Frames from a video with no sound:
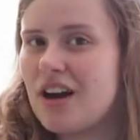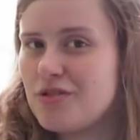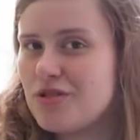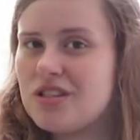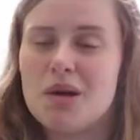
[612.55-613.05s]

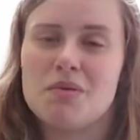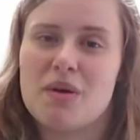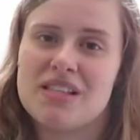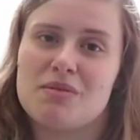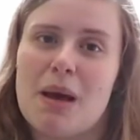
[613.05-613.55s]
100 subs
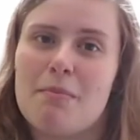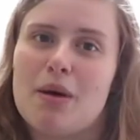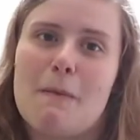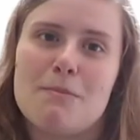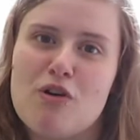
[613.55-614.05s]
by
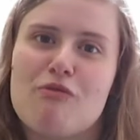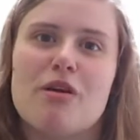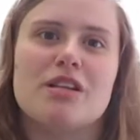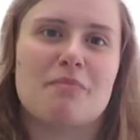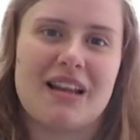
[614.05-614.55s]
September
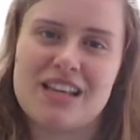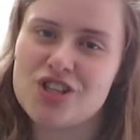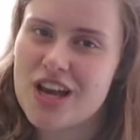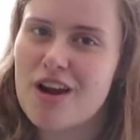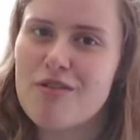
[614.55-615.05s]
movement,
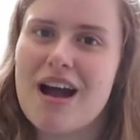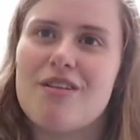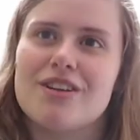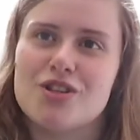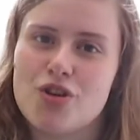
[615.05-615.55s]
please share
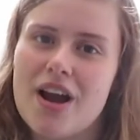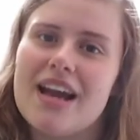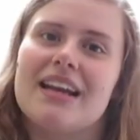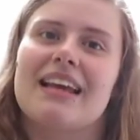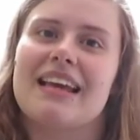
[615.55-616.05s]
around and
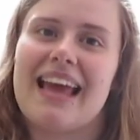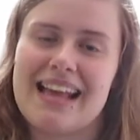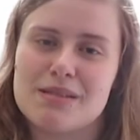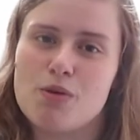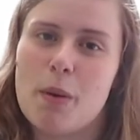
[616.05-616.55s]
try and
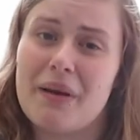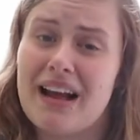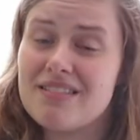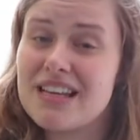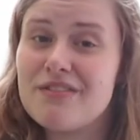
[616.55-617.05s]
get some more
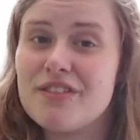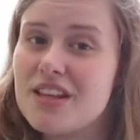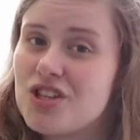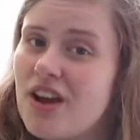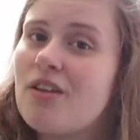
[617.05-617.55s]
popularity for
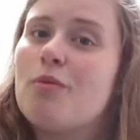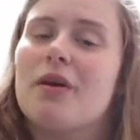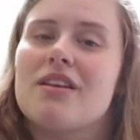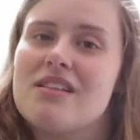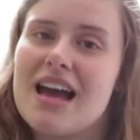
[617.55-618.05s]
this channel,
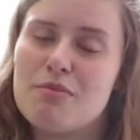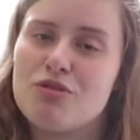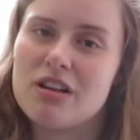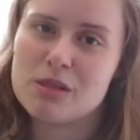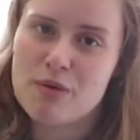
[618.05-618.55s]
because I am
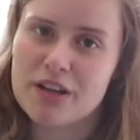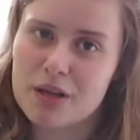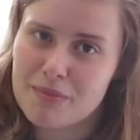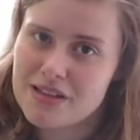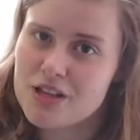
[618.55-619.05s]
trying to spread a
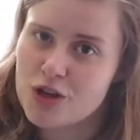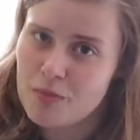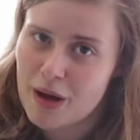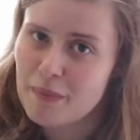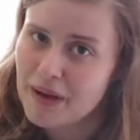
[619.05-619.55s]
good message
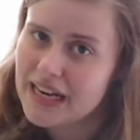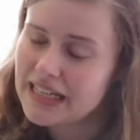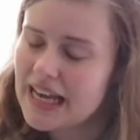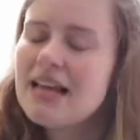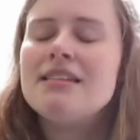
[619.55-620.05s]
about my
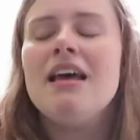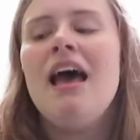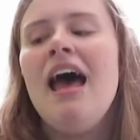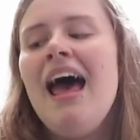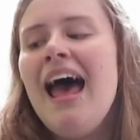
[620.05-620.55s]
EDS.
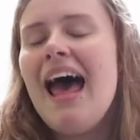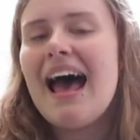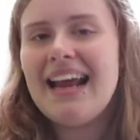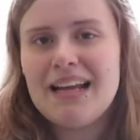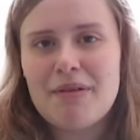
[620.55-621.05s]

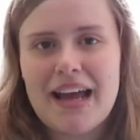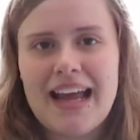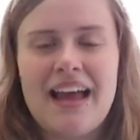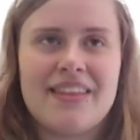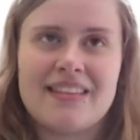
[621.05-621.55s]

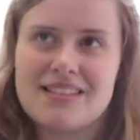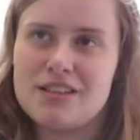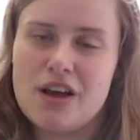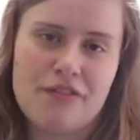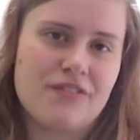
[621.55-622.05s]
Anyway, I think
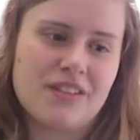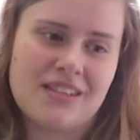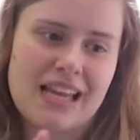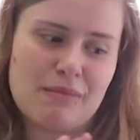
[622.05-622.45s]
that's enough